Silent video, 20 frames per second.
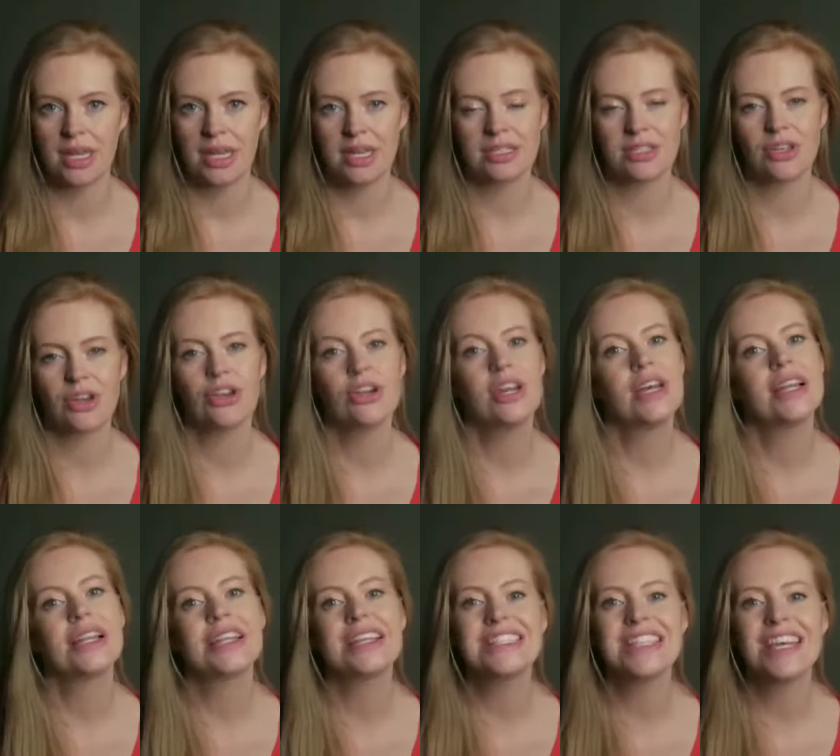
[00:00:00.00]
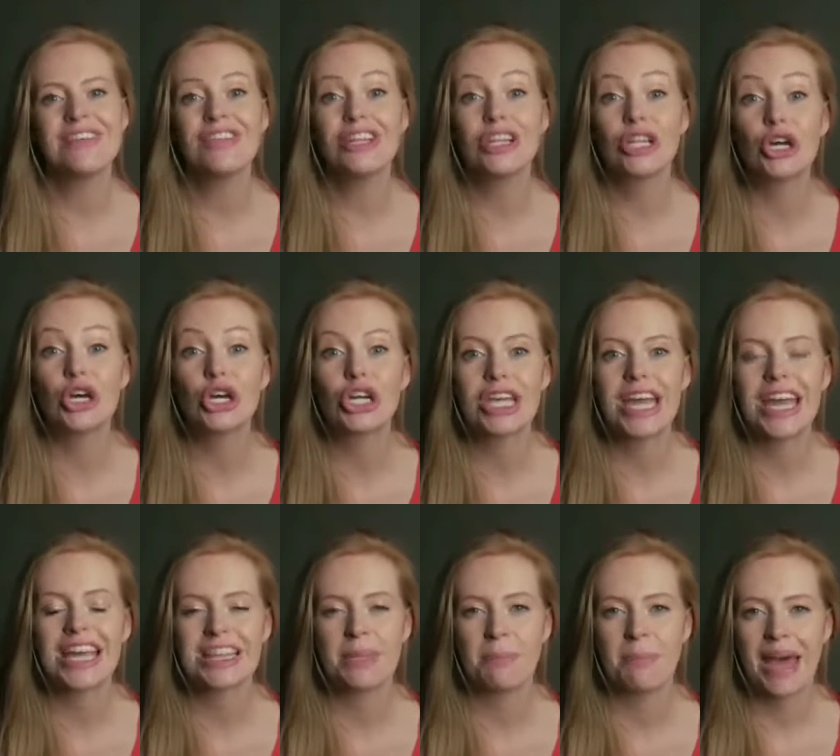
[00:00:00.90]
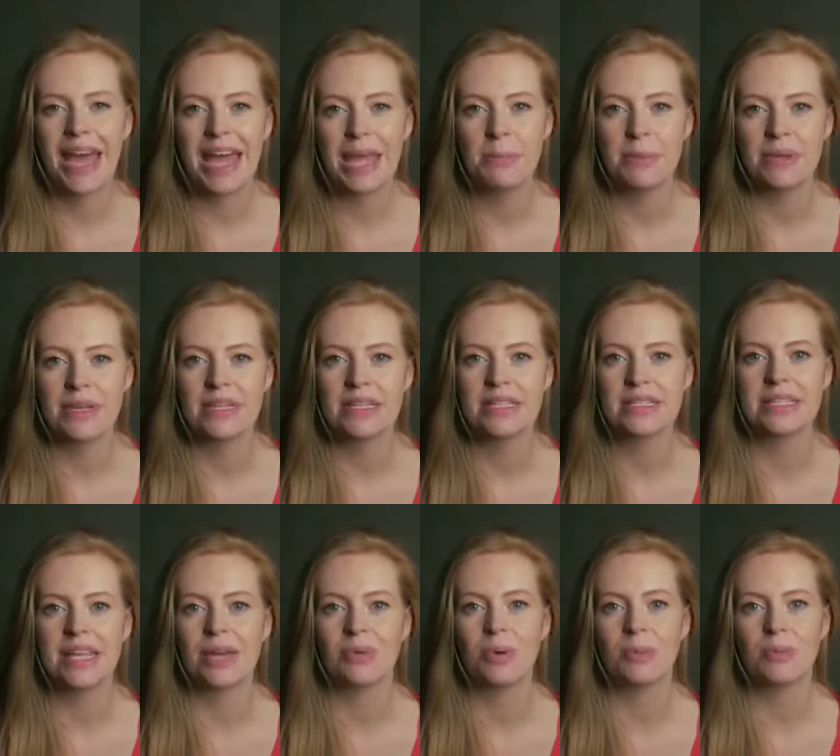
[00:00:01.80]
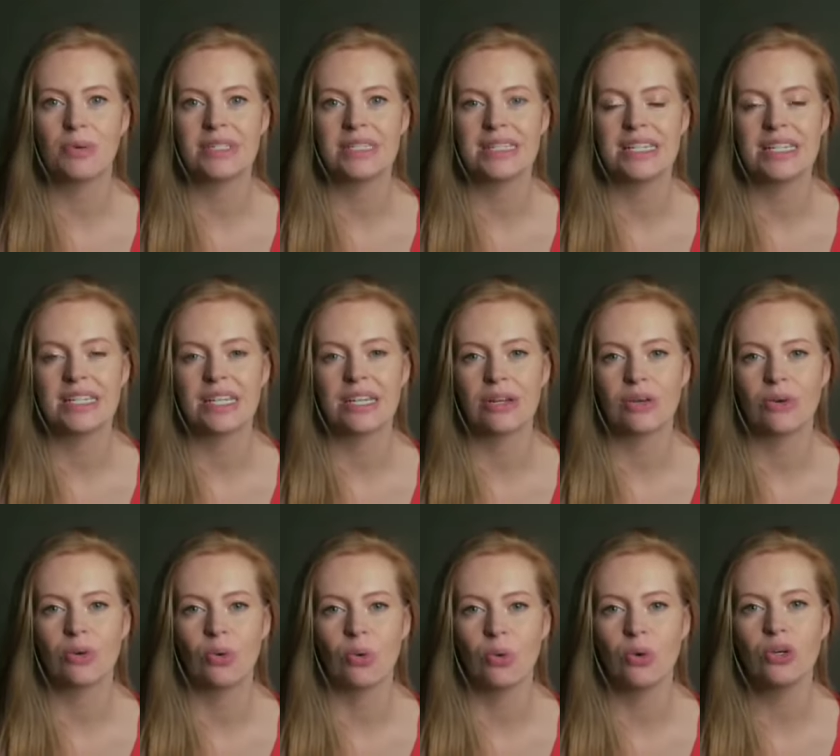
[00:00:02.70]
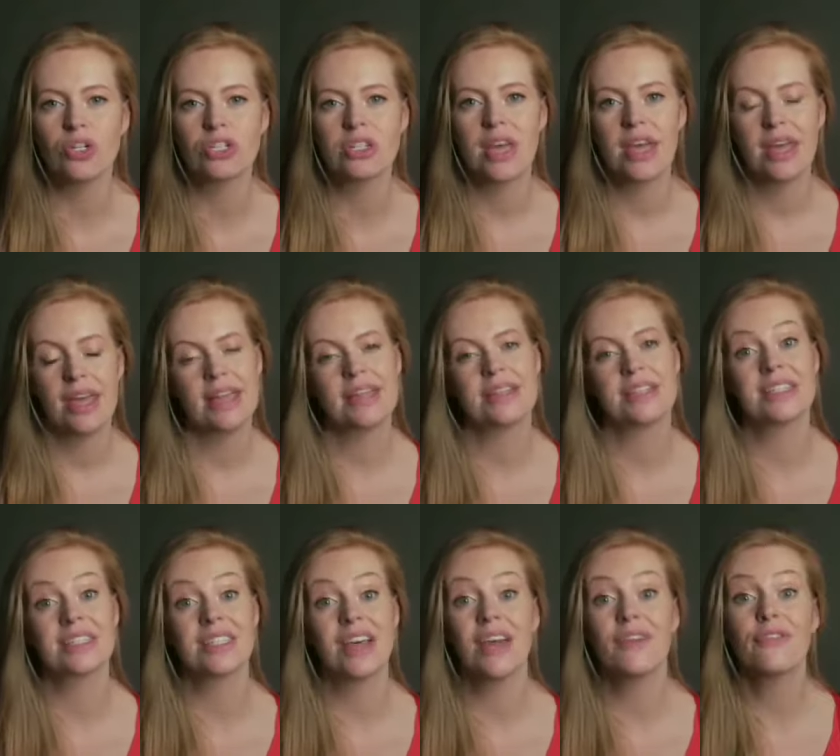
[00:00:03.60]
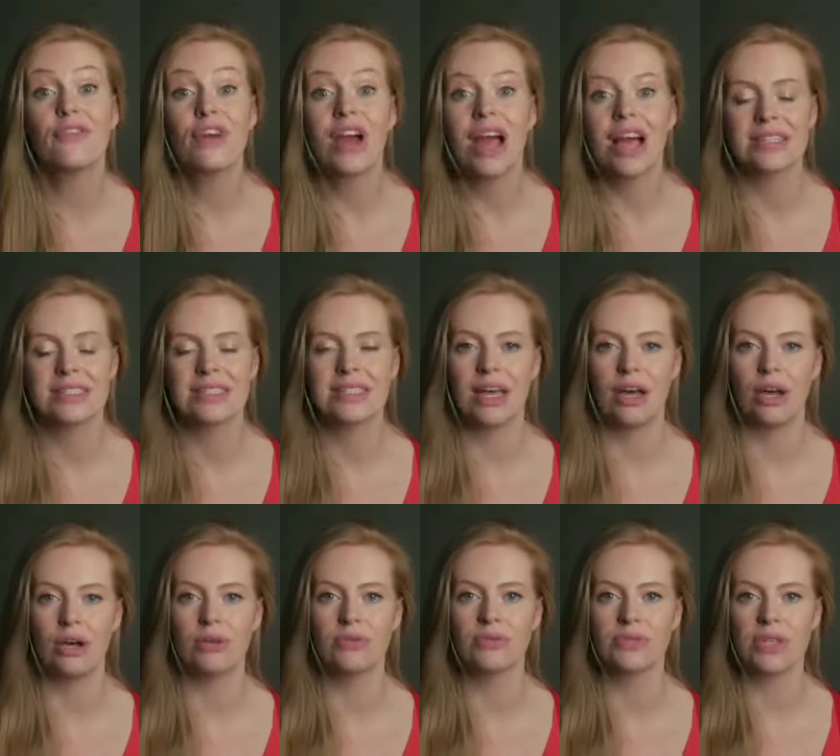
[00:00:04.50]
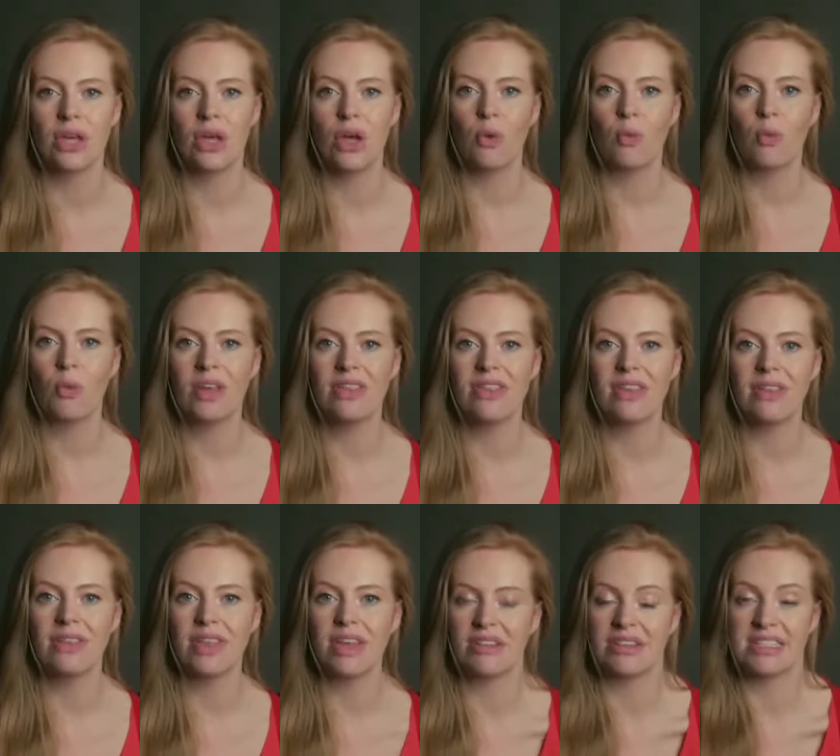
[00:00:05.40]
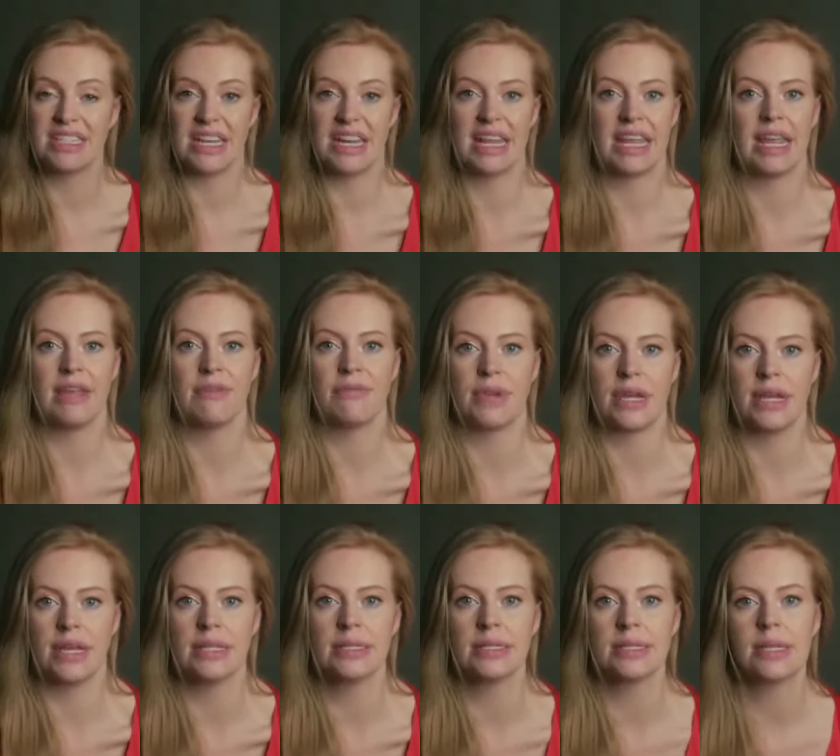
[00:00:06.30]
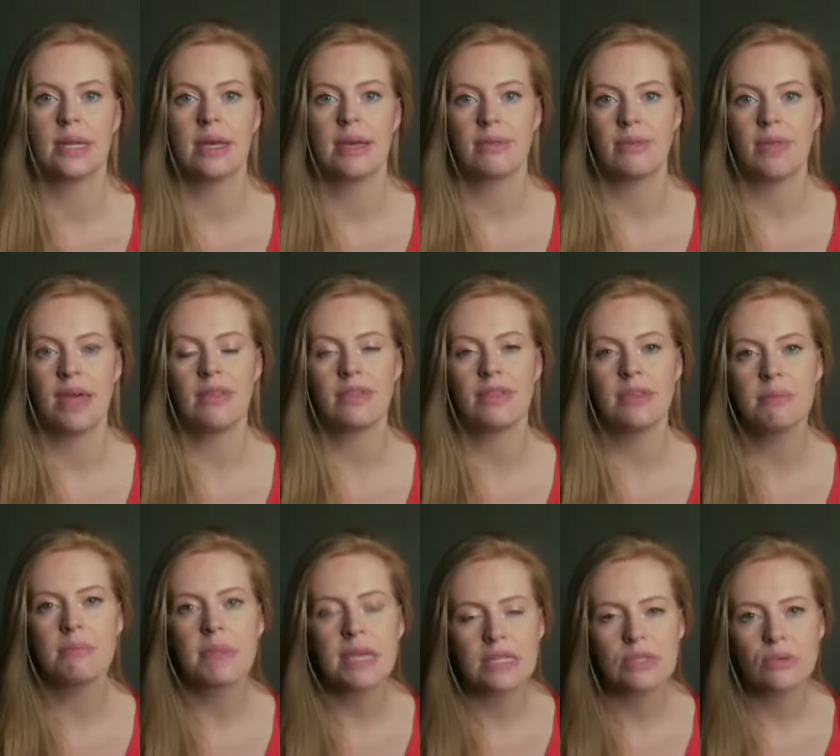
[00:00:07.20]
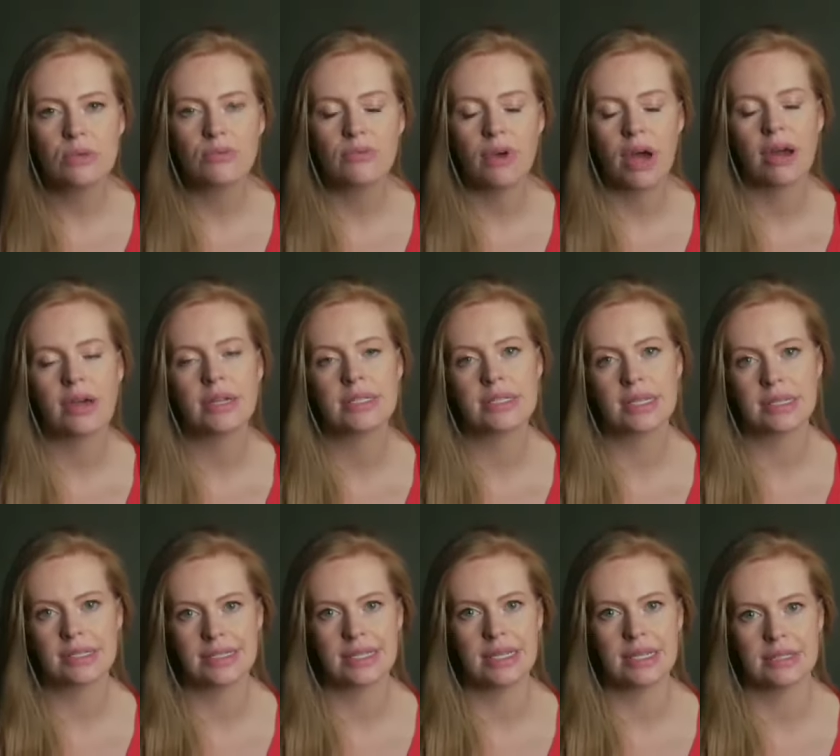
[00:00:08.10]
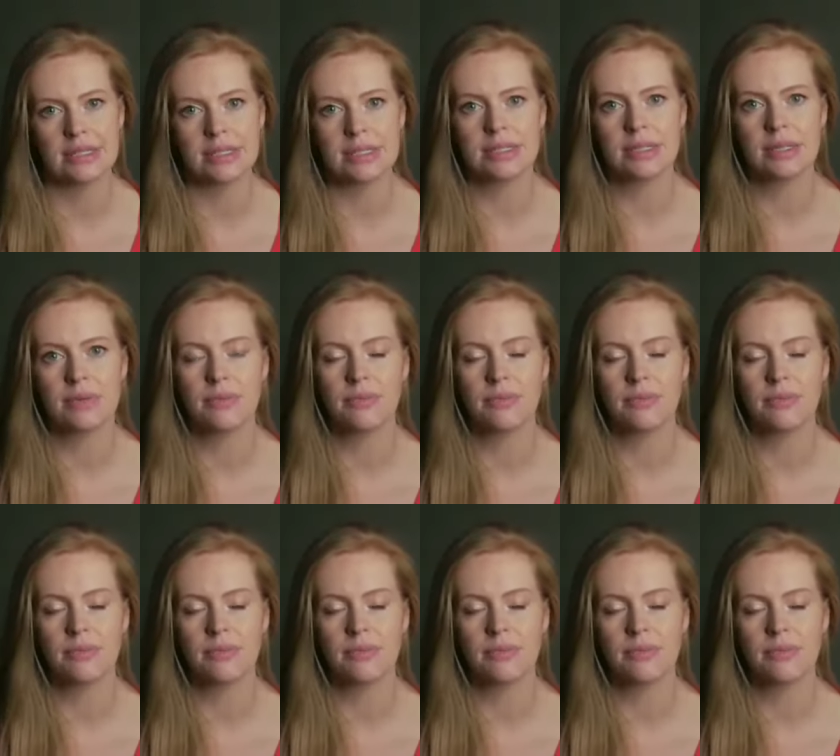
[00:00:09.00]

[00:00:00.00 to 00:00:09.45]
So let's have a look at the papers that were presented in court and decide for ourselves whether there is any evidence that the measles virus exists.